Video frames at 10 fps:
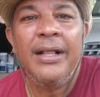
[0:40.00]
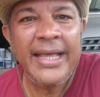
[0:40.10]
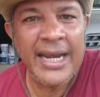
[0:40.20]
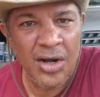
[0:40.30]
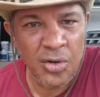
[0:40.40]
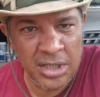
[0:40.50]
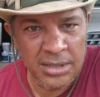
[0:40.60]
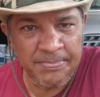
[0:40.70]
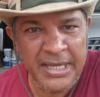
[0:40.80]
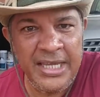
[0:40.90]
then I'm going to
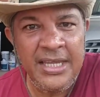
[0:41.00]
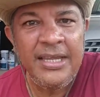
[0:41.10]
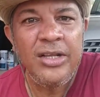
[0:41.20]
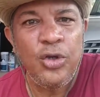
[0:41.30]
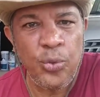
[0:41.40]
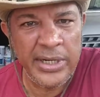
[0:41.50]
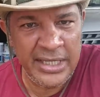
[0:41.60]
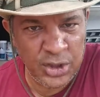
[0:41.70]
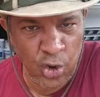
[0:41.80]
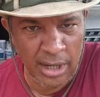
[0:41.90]
be doing the
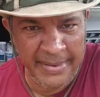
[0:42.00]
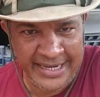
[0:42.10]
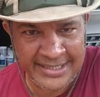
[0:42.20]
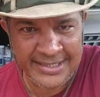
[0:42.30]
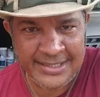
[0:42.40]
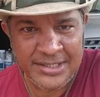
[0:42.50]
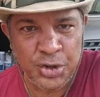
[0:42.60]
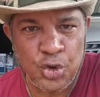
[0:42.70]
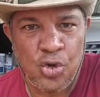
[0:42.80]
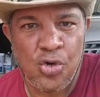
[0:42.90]
soil mix.
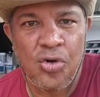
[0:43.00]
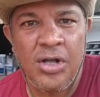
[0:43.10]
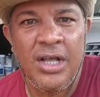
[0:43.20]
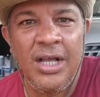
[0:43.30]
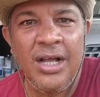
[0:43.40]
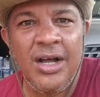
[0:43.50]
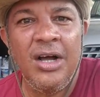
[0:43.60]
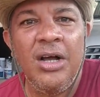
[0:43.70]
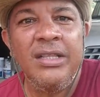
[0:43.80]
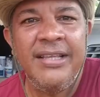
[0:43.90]
So
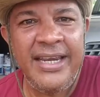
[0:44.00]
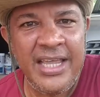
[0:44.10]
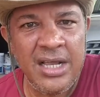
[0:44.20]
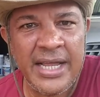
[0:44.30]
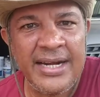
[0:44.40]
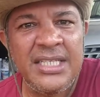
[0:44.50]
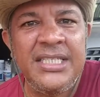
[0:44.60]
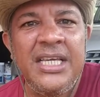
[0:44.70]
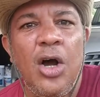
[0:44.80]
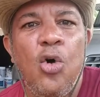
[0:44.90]
today you'll get to
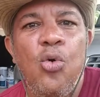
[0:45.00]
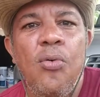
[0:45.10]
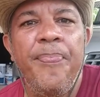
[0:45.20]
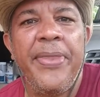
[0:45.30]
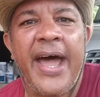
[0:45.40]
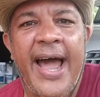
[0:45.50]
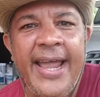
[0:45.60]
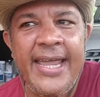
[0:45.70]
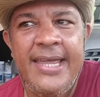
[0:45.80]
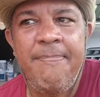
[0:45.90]
see how
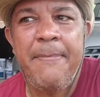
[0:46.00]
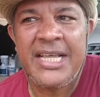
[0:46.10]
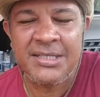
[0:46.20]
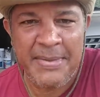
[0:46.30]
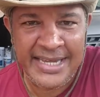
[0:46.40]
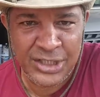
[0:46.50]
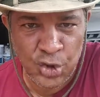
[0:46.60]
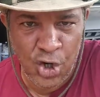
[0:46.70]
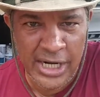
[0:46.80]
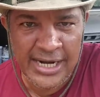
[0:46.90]
I mix my
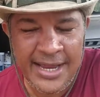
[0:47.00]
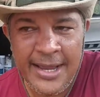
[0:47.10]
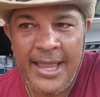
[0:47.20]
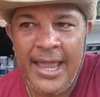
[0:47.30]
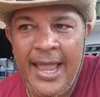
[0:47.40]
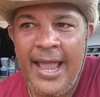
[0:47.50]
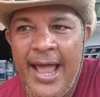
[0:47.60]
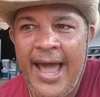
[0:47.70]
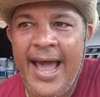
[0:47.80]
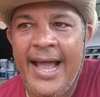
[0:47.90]
soil
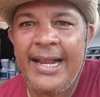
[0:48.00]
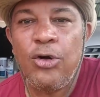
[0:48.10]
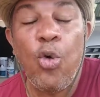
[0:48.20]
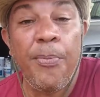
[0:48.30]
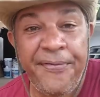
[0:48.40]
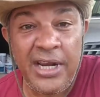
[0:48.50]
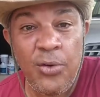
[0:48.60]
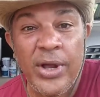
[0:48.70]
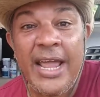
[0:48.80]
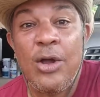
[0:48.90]
and hopefully
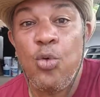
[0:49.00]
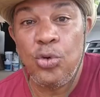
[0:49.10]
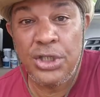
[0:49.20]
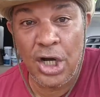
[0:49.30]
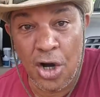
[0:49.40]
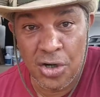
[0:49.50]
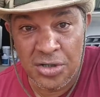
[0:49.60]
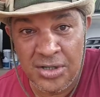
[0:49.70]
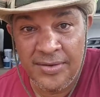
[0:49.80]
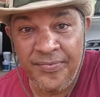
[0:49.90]
when I go
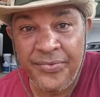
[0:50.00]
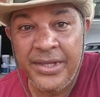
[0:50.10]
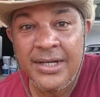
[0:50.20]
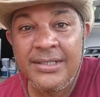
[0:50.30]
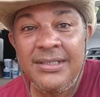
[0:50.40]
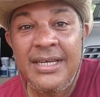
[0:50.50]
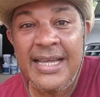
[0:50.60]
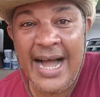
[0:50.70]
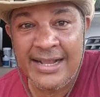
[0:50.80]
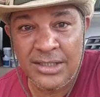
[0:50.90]
down to the
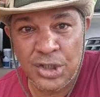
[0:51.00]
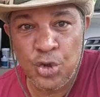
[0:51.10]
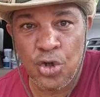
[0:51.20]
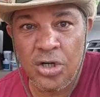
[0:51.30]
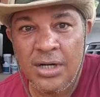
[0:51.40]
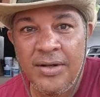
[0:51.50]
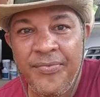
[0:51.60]
garden store,